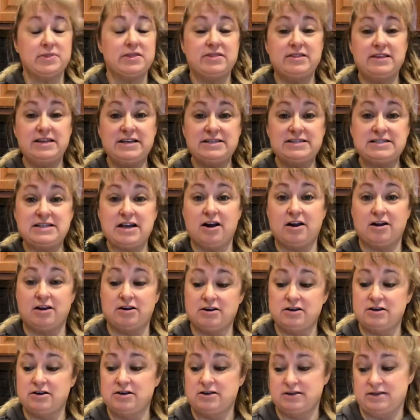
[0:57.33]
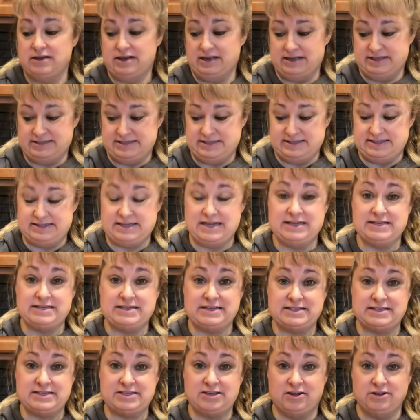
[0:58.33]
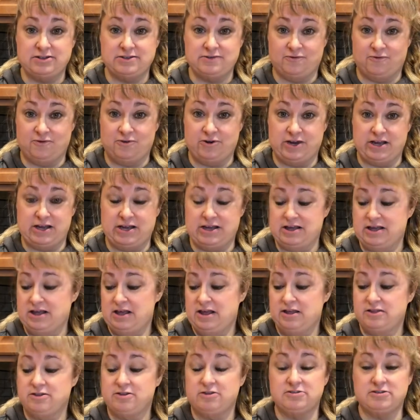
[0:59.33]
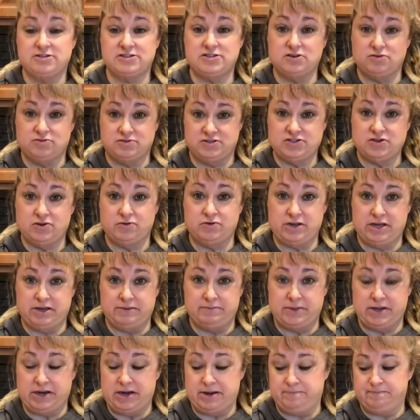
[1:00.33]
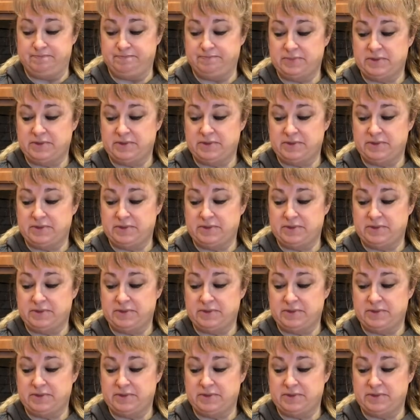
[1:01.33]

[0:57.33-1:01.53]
These are, as it says, salt-free. There's no sodium in them.